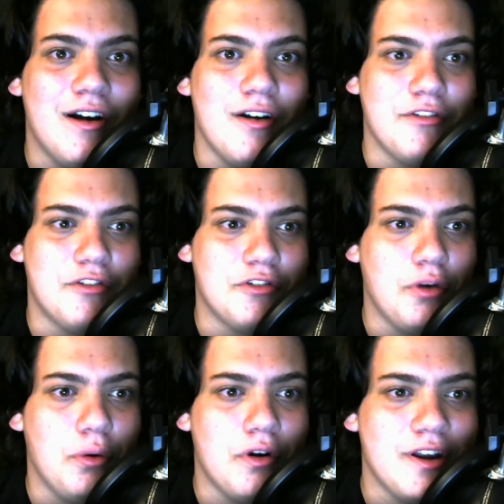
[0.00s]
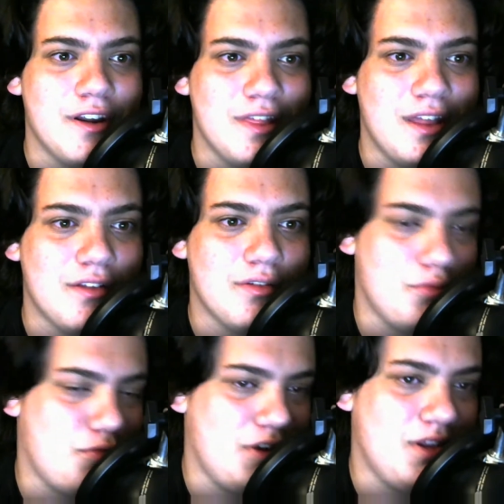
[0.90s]
scoring that's
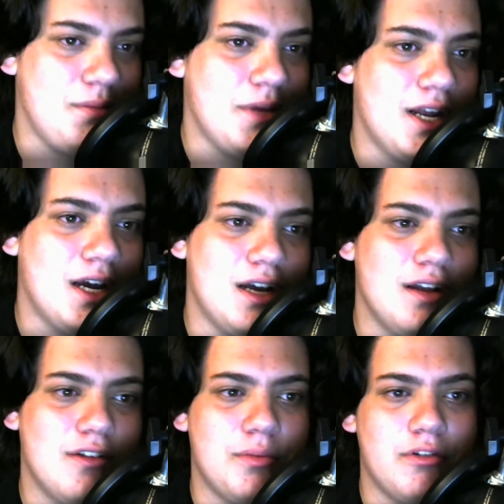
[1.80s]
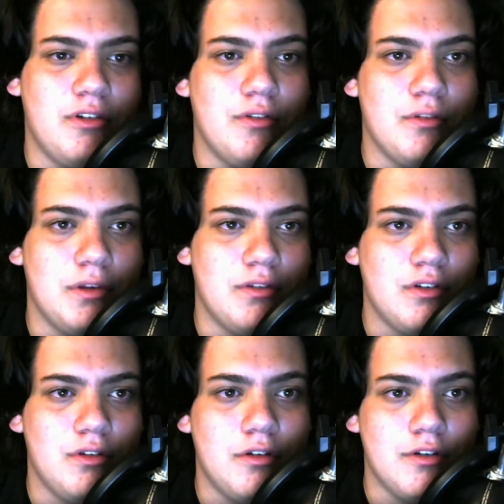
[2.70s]
really been on, especially if you're missing
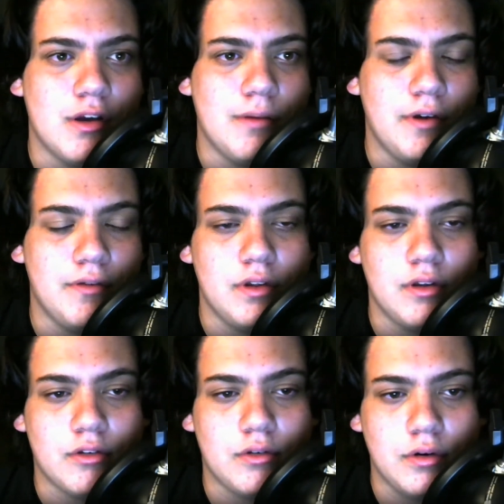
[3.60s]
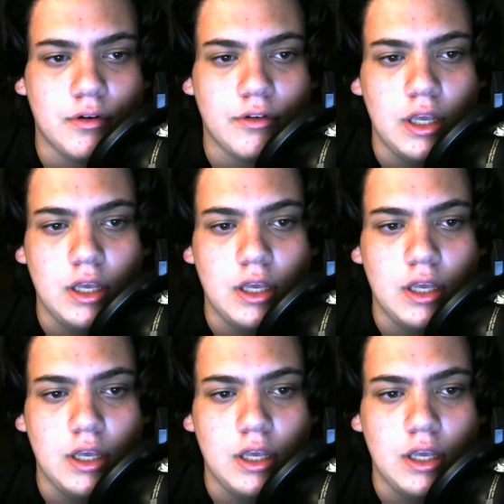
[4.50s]
2 of your top 5 leading scorers.